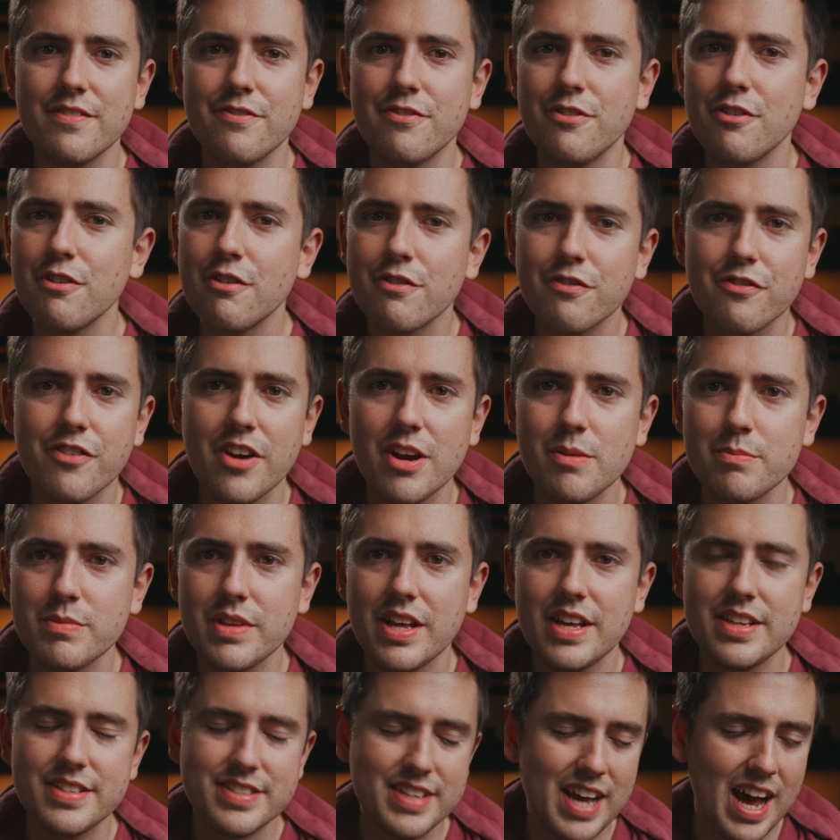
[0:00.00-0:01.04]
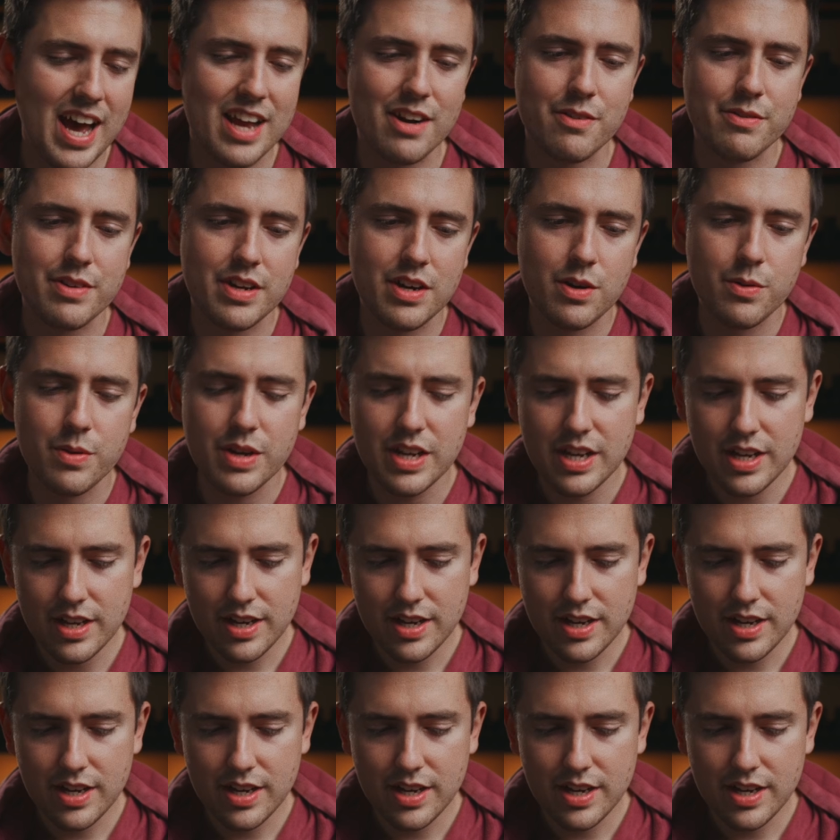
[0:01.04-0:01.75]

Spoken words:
full frame lens. I don't know.